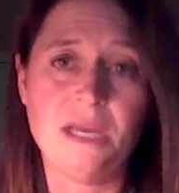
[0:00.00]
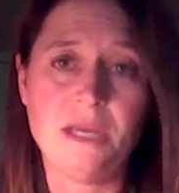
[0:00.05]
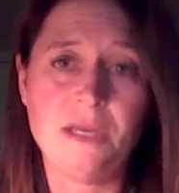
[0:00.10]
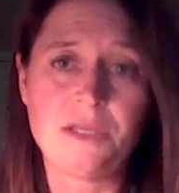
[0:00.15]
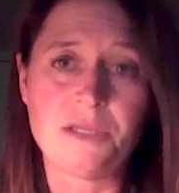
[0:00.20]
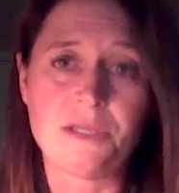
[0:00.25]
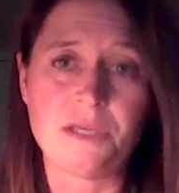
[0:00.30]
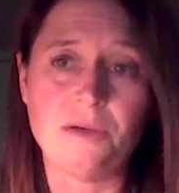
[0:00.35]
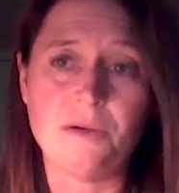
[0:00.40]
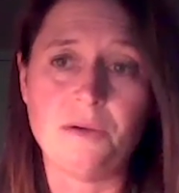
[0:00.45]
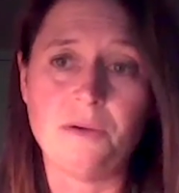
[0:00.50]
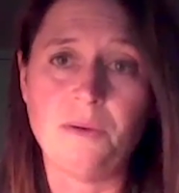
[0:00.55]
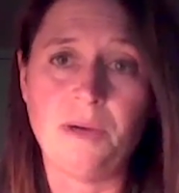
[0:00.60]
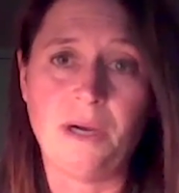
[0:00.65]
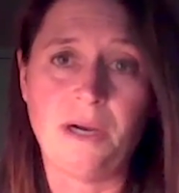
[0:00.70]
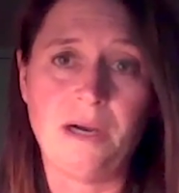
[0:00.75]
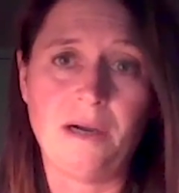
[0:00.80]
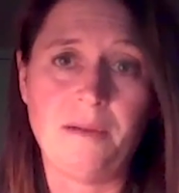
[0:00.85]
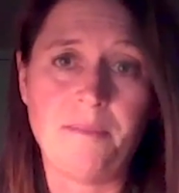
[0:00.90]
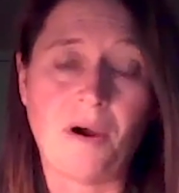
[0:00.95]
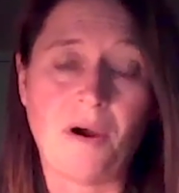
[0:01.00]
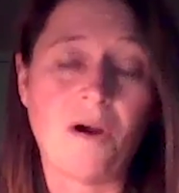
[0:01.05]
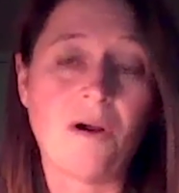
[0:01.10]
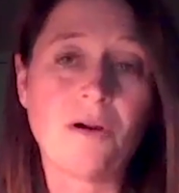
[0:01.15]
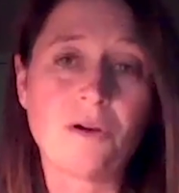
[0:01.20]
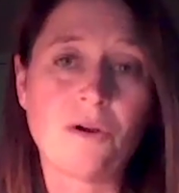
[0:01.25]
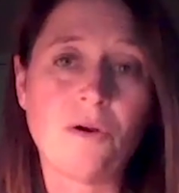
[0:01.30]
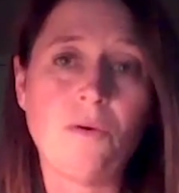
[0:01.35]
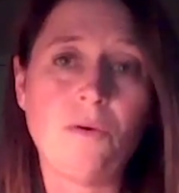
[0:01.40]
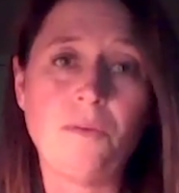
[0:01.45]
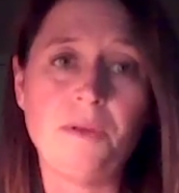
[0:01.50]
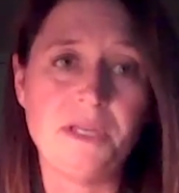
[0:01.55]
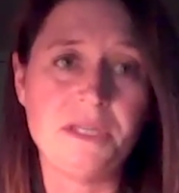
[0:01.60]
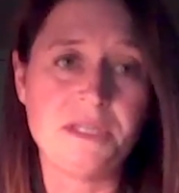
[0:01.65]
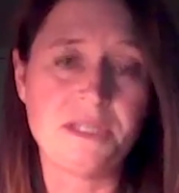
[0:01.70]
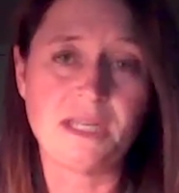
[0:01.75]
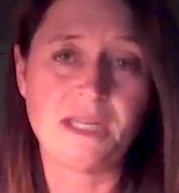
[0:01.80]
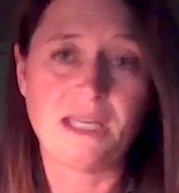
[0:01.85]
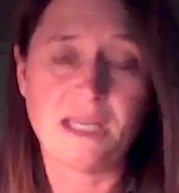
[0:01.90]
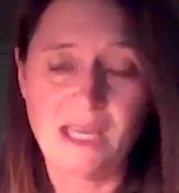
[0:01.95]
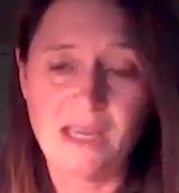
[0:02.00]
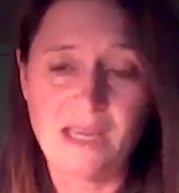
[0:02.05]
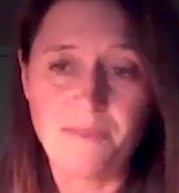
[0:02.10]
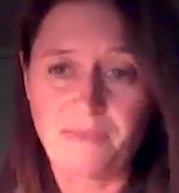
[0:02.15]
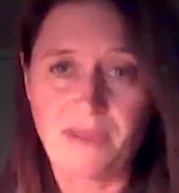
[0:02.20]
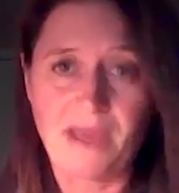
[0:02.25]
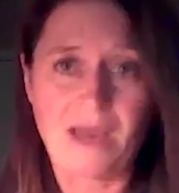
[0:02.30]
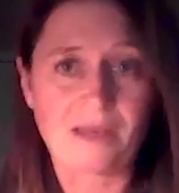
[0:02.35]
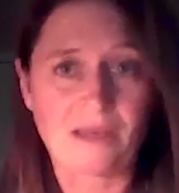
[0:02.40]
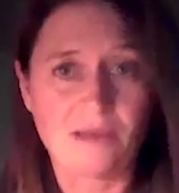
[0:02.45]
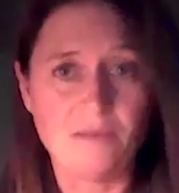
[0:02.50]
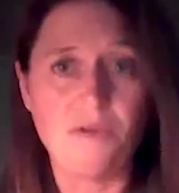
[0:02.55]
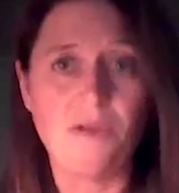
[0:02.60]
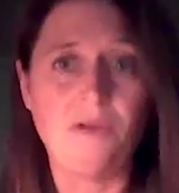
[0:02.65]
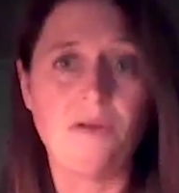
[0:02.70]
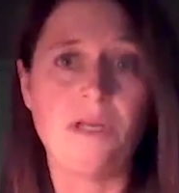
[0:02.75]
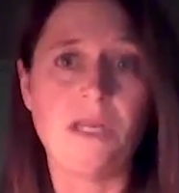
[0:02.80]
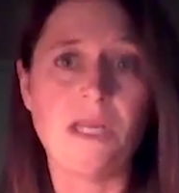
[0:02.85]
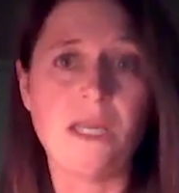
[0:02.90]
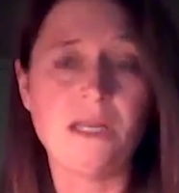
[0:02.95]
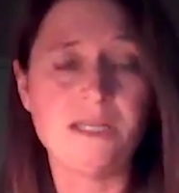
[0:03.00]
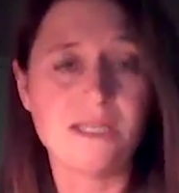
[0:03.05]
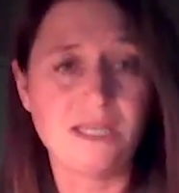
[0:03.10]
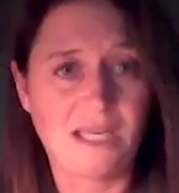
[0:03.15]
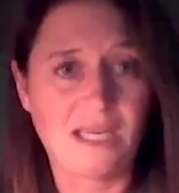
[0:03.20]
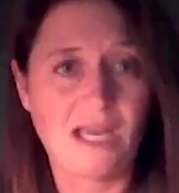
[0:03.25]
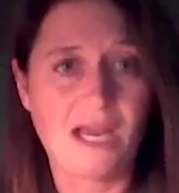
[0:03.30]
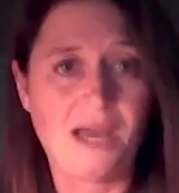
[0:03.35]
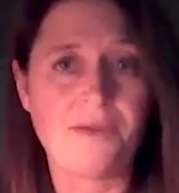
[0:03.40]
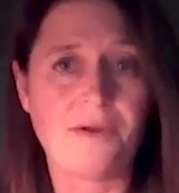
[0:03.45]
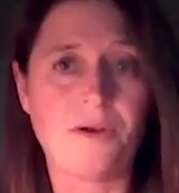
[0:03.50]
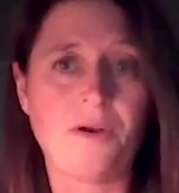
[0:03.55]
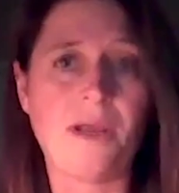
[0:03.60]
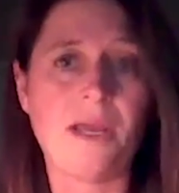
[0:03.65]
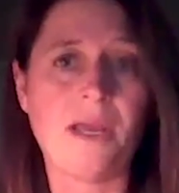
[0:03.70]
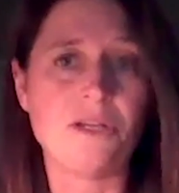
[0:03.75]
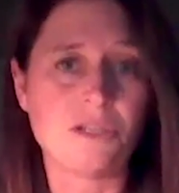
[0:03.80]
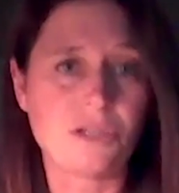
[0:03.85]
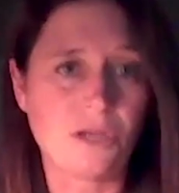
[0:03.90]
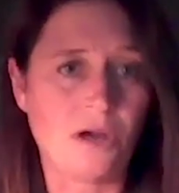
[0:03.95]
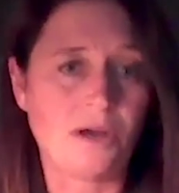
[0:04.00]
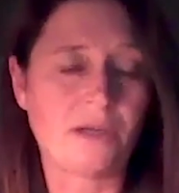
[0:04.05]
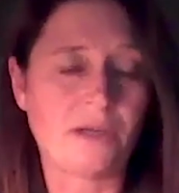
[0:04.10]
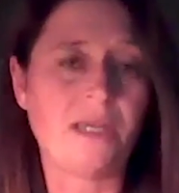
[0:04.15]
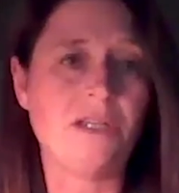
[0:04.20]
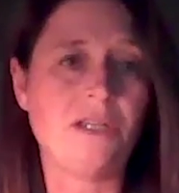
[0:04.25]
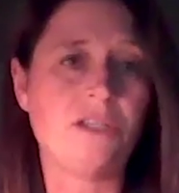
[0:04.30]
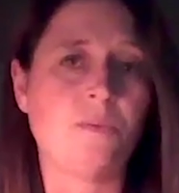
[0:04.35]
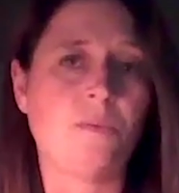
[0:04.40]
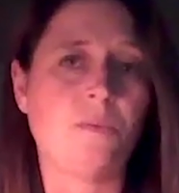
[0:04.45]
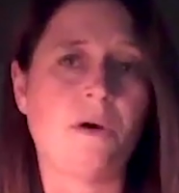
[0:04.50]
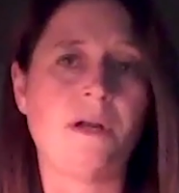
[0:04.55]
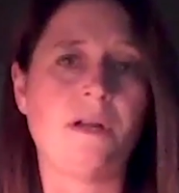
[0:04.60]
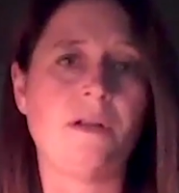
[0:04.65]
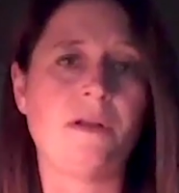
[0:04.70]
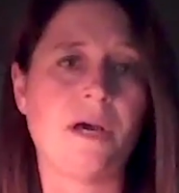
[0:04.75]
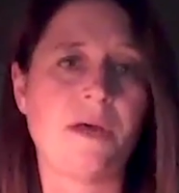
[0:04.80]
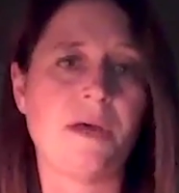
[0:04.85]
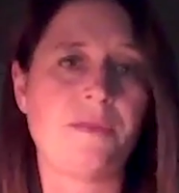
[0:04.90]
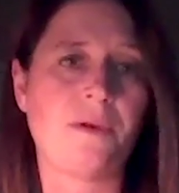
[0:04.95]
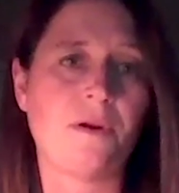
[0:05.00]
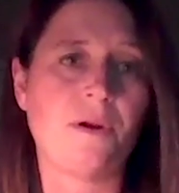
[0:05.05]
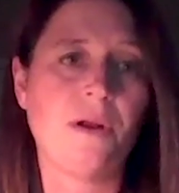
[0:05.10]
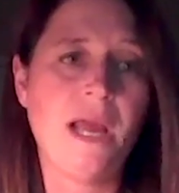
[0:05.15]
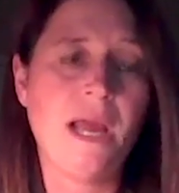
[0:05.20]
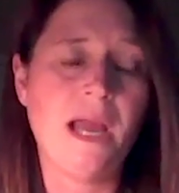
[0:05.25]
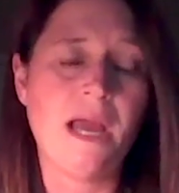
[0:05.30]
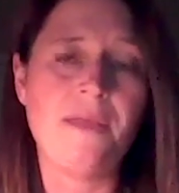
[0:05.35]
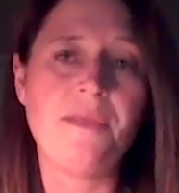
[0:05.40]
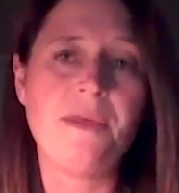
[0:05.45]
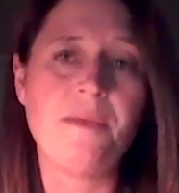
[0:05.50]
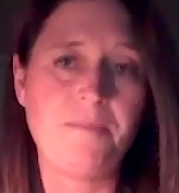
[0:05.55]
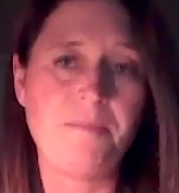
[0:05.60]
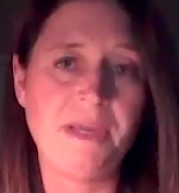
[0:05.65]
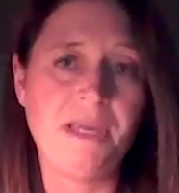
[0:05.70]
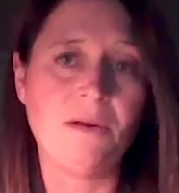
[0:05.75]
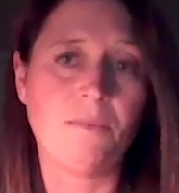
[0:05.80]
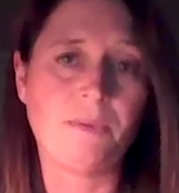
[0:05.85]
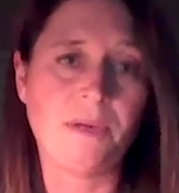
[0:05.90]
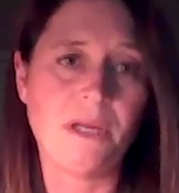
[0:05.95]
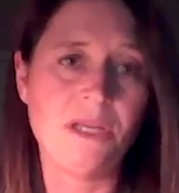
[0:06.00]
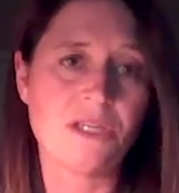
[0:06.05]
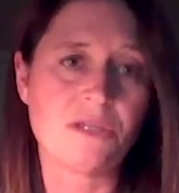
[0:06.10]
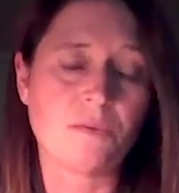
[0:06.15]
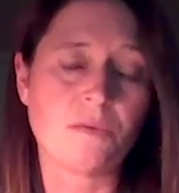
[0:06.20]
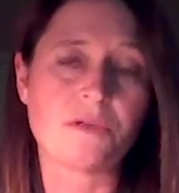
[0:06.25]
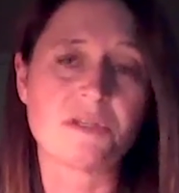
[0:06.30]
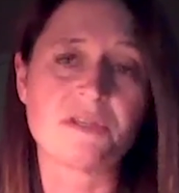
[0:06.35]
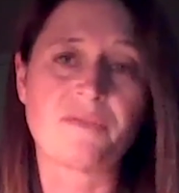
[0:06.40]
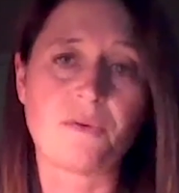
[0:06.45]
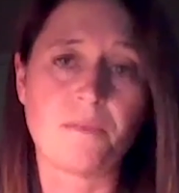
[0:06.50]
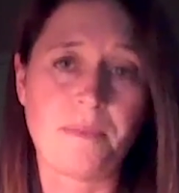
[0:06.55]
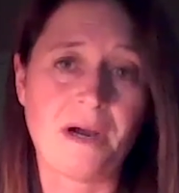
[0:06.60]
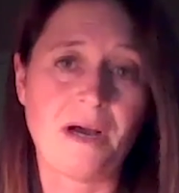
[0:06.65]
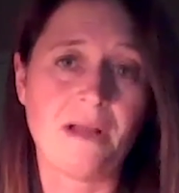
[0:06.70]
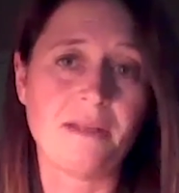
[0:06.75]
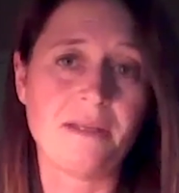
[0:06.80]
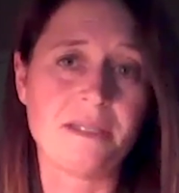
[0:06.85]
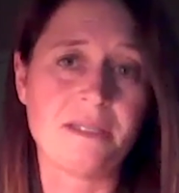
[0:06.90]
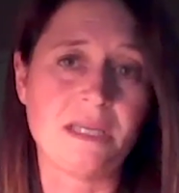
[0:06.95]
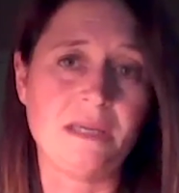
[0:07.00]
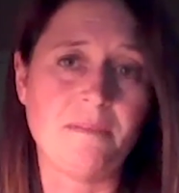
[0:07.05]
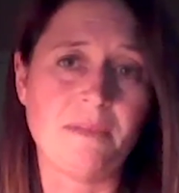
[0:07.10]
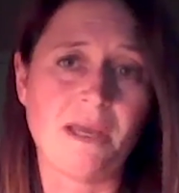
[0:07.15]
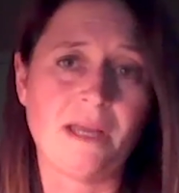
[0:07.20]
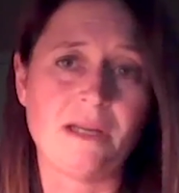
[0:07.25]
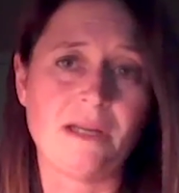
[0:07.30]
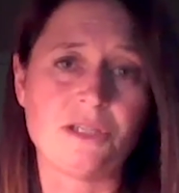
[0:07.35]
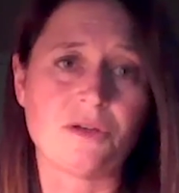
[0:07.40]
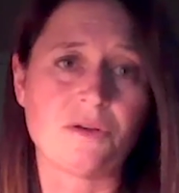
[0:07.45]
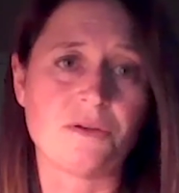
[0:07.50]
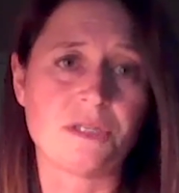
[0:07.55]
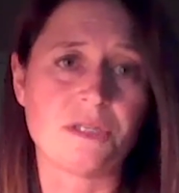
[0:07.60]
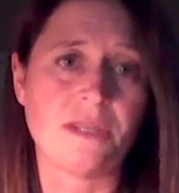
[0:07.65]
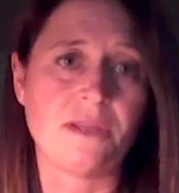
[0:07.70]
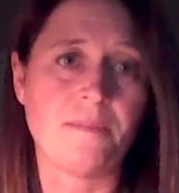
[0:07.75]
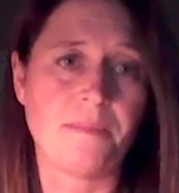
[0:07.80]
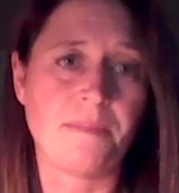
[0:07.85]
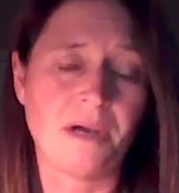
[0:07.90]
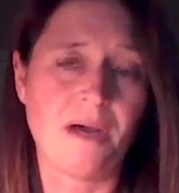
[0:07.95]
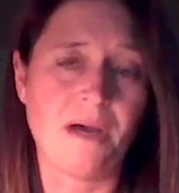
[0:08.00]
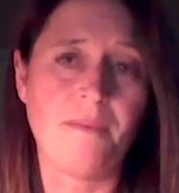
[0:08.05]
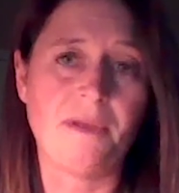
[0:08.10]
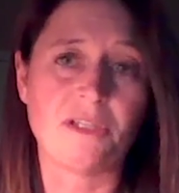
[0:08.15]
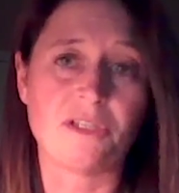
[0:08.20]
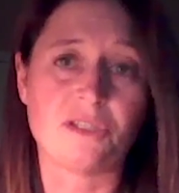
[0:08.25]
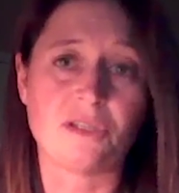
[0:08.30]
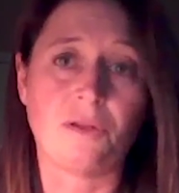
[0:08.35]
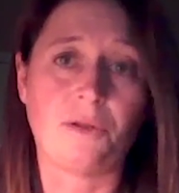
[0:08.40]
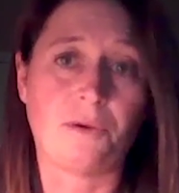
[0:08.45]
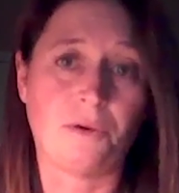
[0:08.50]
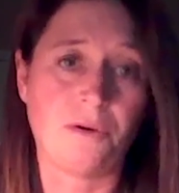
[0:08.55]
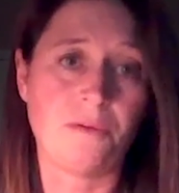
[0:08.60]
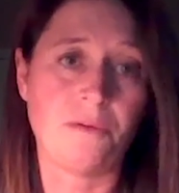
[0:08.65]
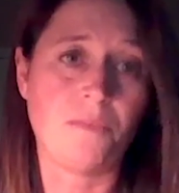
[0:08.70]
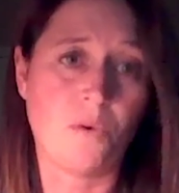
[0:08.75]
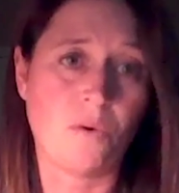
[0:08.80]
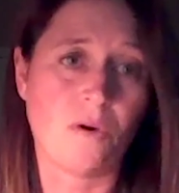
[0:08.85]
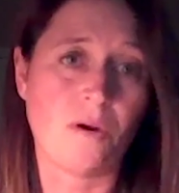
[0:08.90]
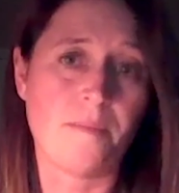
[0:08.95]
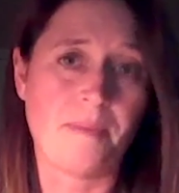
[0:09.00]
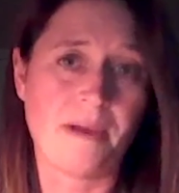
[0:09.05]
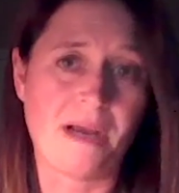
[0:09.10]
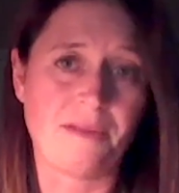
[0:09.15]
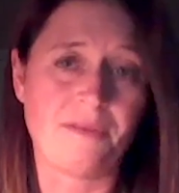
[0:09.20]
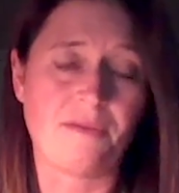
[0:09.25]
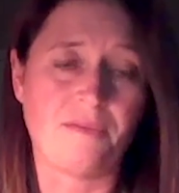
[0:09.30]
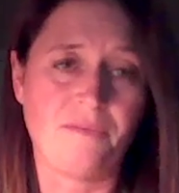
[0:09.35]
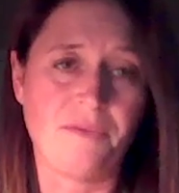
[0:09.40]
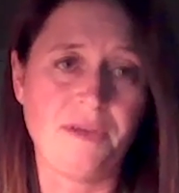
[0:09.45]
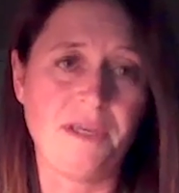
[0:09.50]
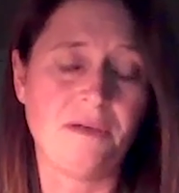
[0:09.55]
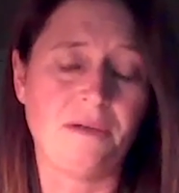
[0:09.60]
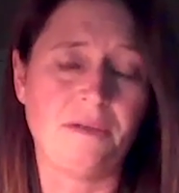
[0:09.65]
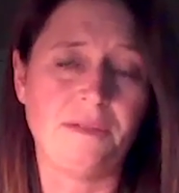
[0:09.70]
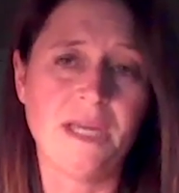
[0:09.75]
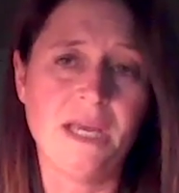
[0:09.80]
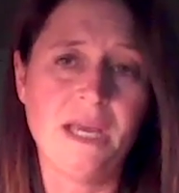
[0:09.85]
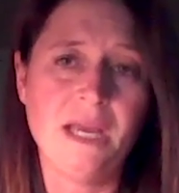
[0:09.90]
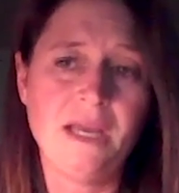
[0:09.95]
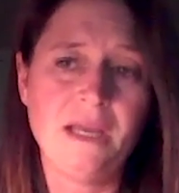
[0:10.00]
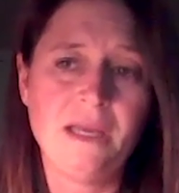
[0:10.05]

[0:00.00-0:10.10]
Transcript: So our goal is to keep that community together and talking to one another, and then be a resource for policy managers and the public to learn more about the field.